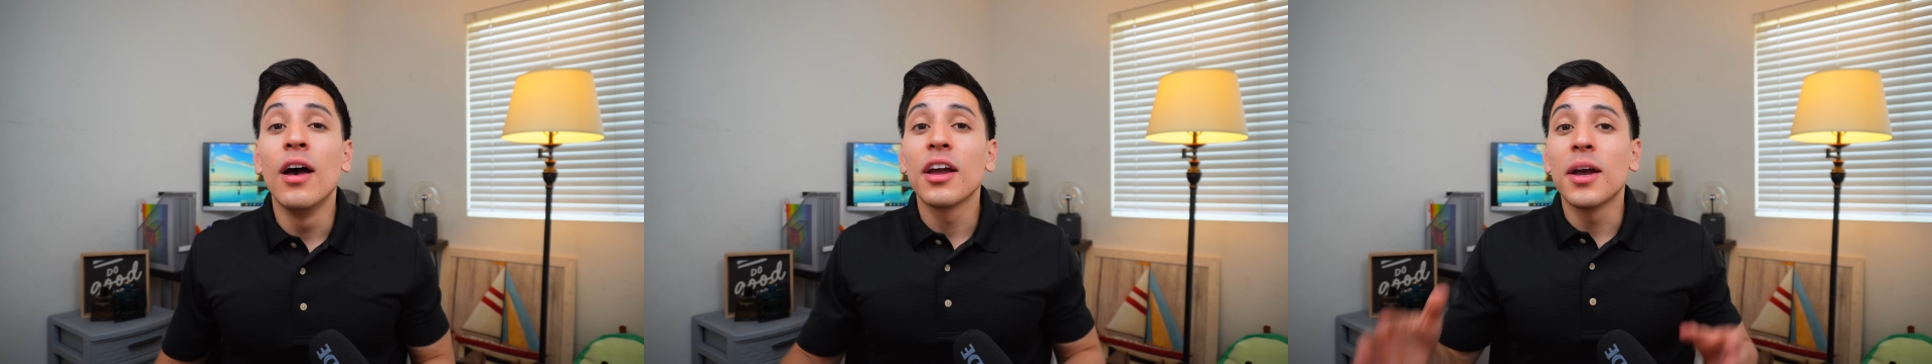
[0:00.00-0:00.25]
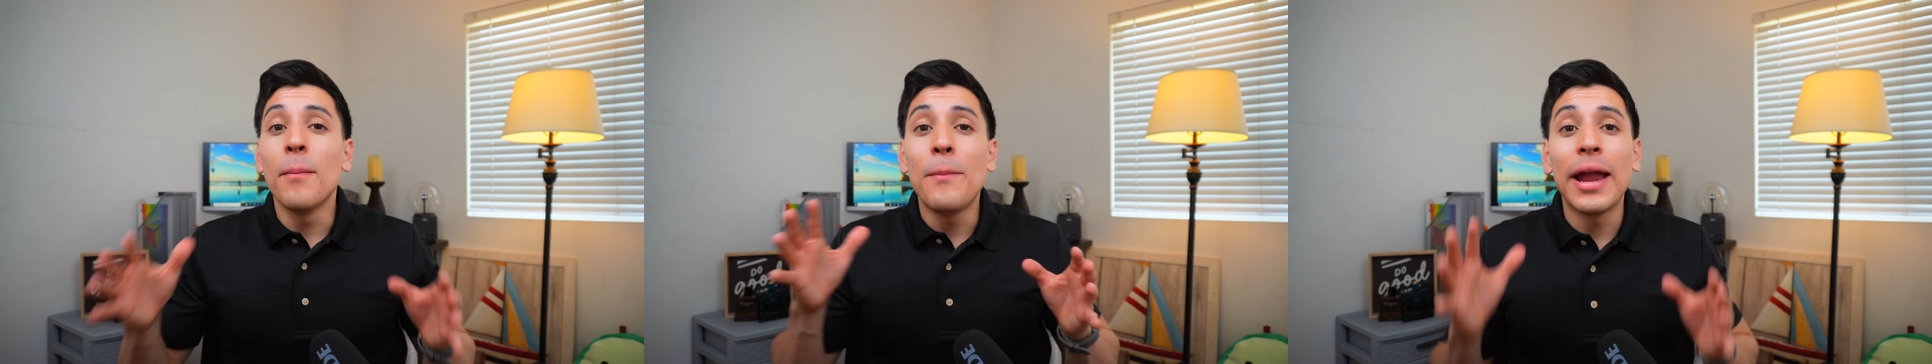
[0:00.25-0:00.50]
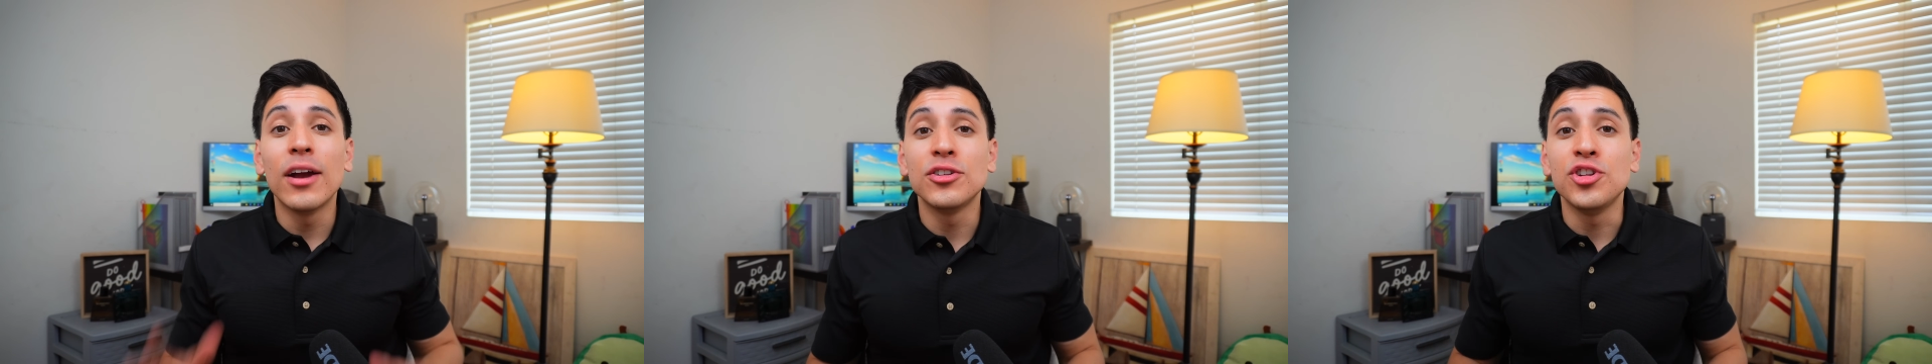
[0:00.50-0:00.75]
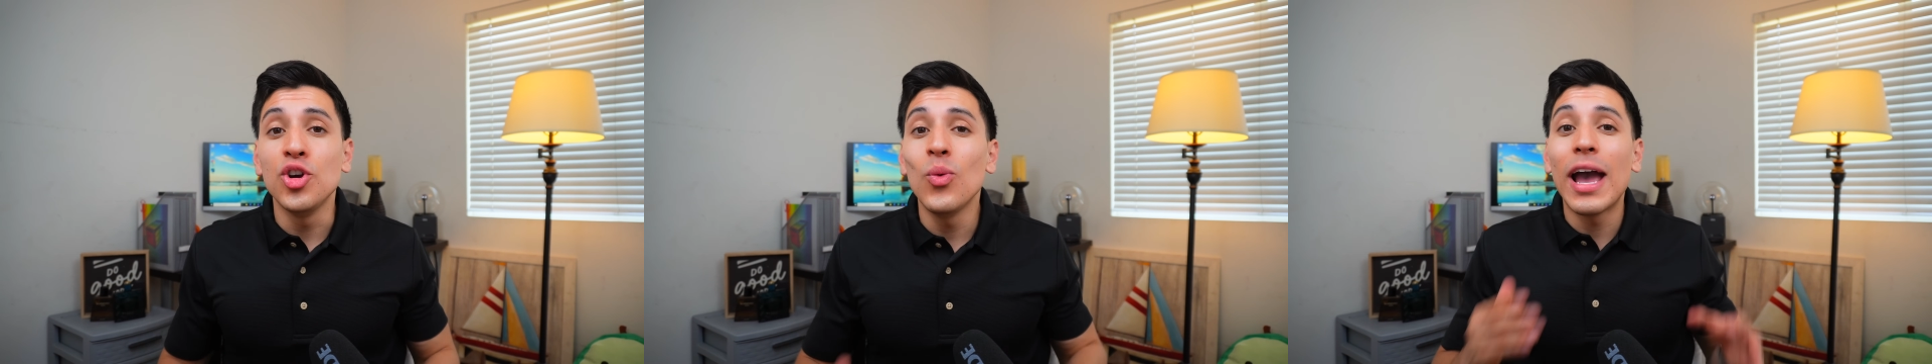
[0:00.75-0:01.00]

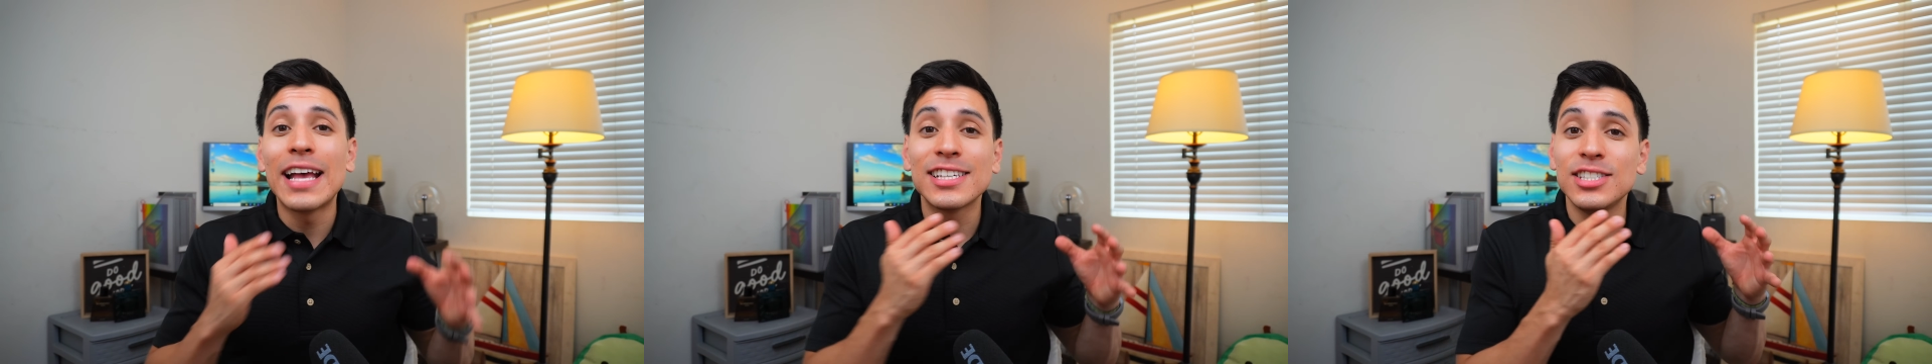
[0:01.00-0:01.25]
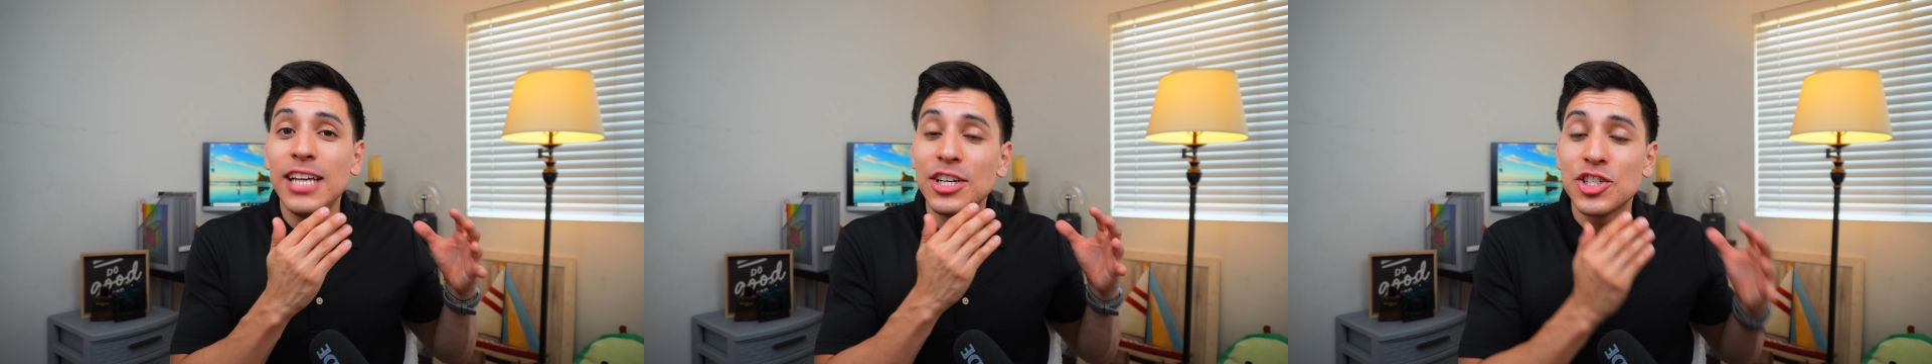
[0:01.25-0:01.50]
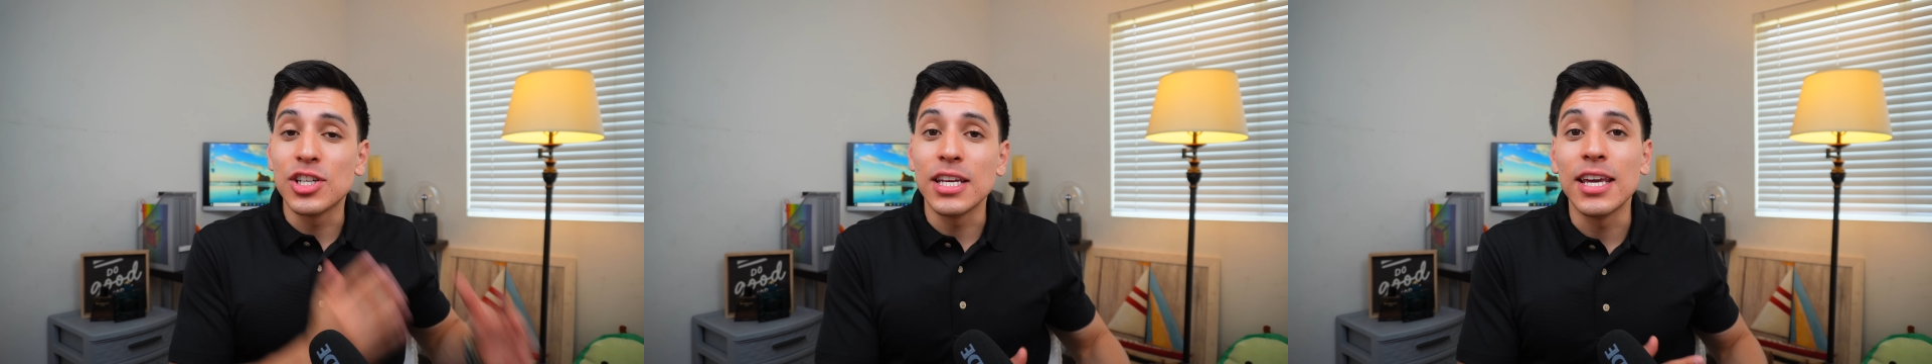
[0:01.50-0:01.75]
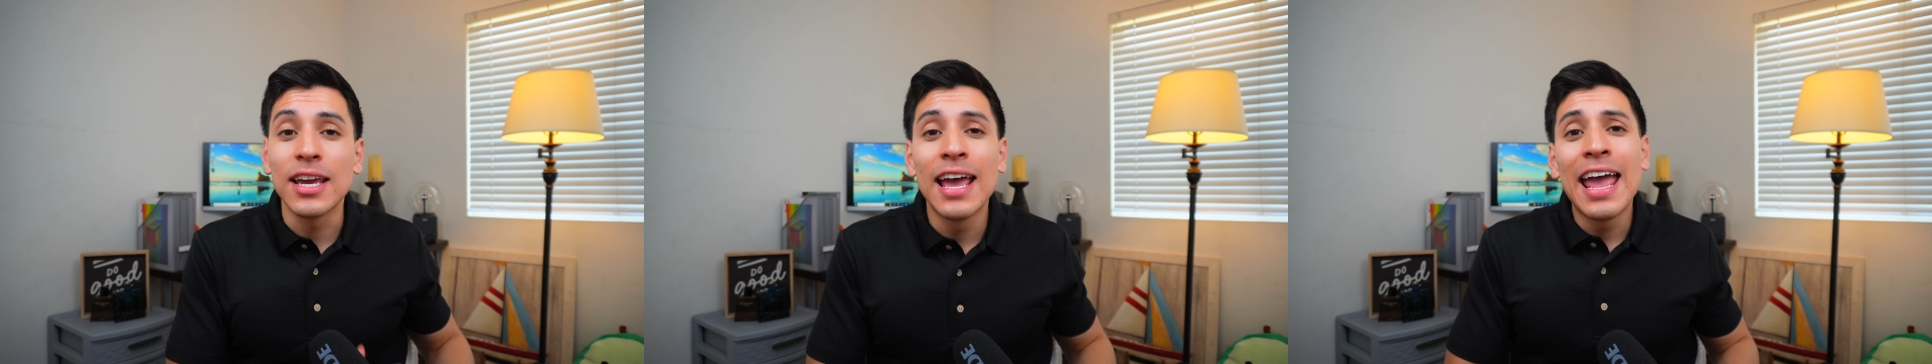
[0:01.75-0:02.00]
compared to
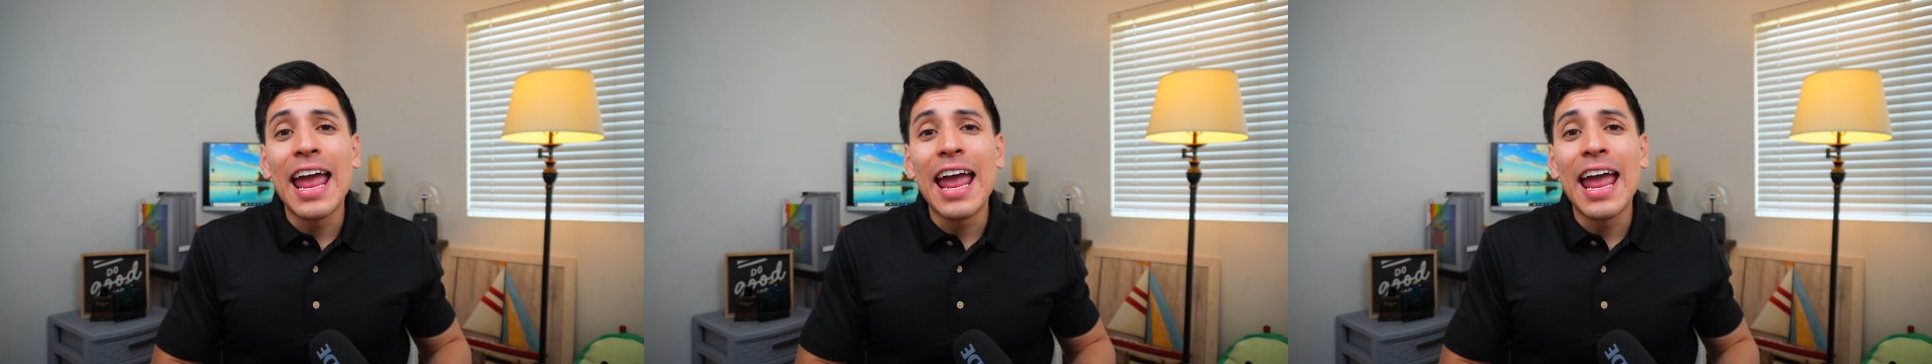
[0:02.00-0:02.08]
SCHD,